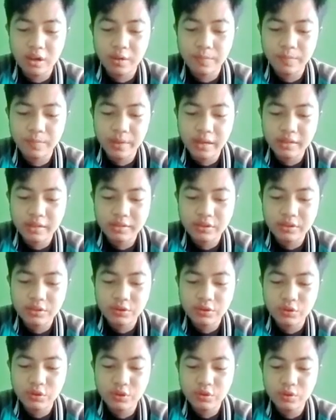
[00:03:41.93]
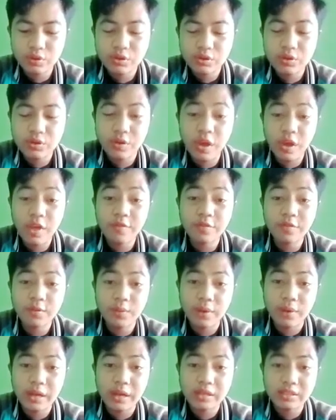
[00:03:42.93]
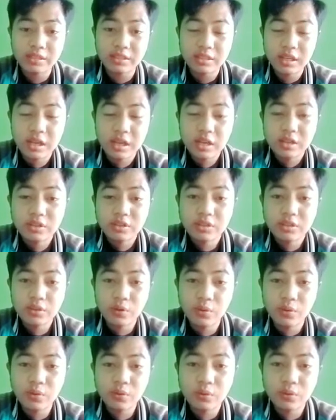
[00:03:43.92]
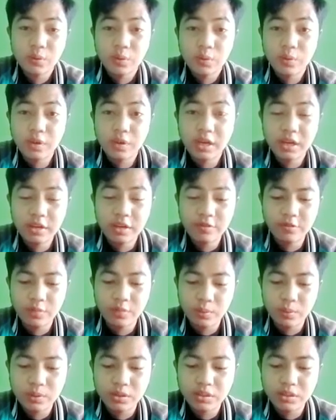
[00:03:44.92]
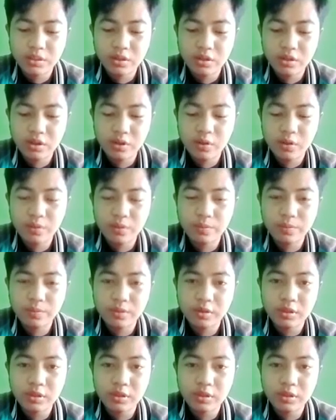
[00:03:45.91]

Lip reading: means to use the influence, so we can influence the